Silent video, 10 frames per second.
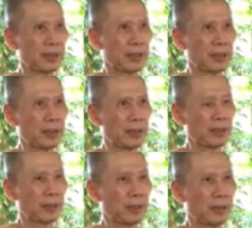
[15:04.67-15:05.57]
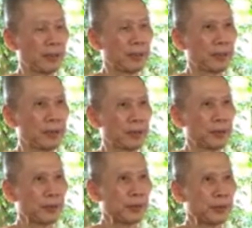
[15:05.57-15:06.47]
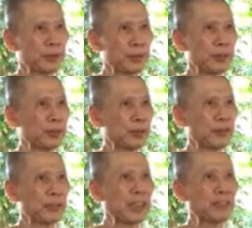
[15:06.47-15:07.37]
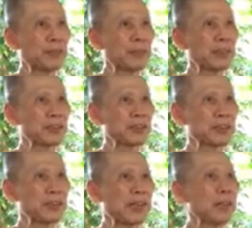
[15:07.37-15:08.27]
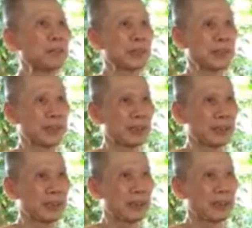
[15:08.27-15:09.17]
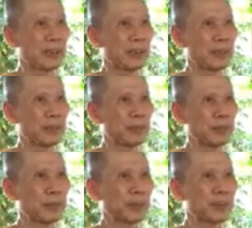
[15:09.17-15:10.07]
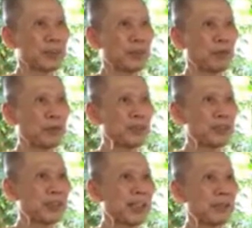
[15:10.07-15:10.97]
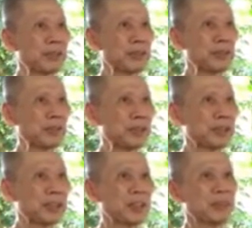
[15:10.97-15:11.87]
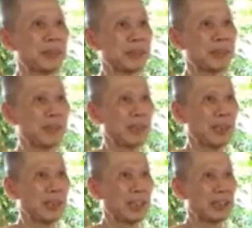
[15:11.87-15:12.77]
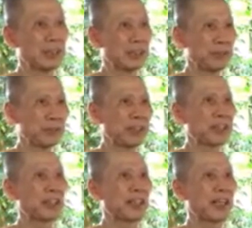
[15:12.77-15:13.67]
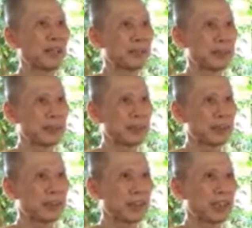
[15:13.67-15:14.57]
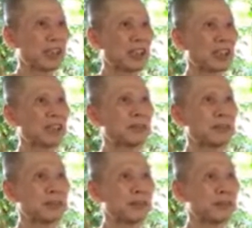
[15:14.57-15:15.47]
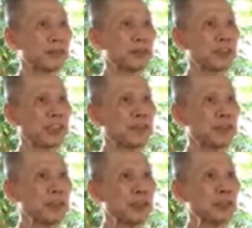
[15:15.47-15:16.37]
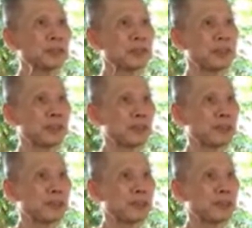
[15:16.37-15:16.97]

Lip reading: So it will never make you happy, because Once you have it, you want to keep it. And if you cannot have it, you cannot keep it, you feel sad. When you lose it, you feel sad again.